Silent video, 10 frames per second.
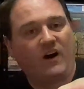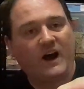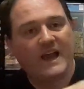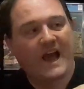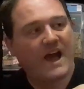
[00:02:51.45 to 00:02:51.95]

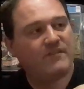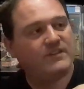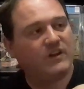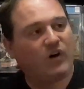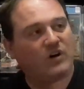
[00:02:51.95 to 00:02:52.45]
I have
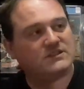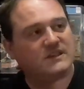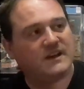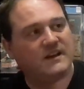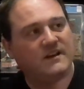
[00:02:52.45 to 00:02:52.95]
the
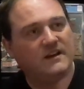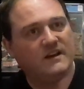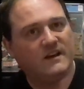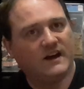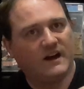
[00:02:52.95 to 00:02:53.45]
Aussie,
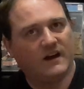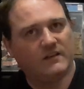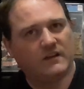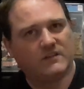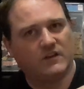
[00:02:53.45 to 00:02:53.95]
like